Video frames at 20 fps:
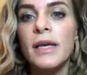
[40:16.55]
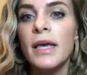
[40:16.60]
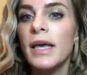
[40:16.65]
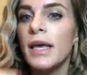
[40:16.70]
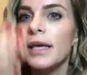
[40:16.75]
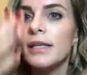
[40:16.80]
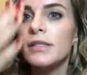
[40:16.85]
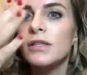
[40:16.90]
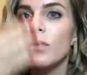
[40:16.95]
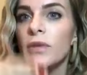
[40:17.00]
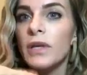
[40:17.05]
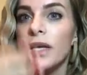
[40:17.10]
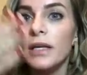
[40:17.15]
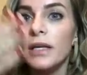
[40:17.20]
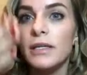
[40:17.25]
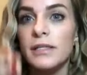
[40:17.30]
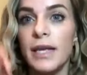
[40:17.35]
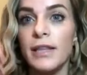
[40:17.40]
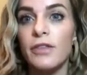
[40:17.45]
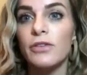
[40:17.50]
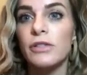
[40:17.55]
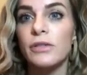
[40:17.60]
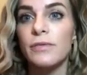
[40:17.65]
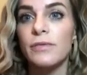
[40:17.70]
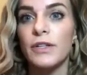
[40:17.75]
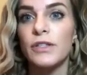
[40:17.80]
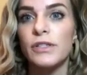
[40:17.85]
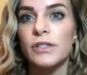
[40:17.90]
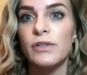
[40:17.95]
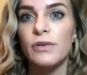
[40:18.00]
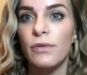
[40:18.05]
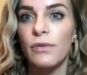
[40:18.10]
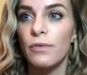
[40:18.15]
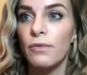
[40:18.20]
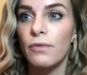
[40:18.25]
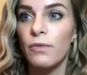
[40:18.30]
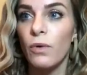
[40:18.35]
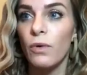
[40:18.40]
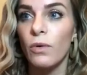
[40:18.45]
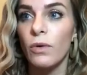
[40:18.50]
it's only going to take those first
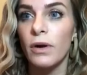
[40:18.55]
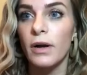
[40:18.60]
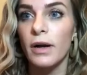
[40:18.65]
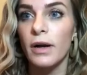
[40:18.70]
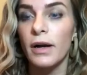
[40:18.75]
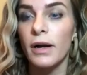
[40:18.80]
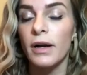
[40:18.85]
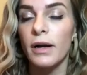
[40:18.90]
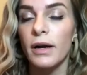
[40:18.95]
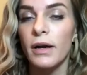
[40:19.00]
4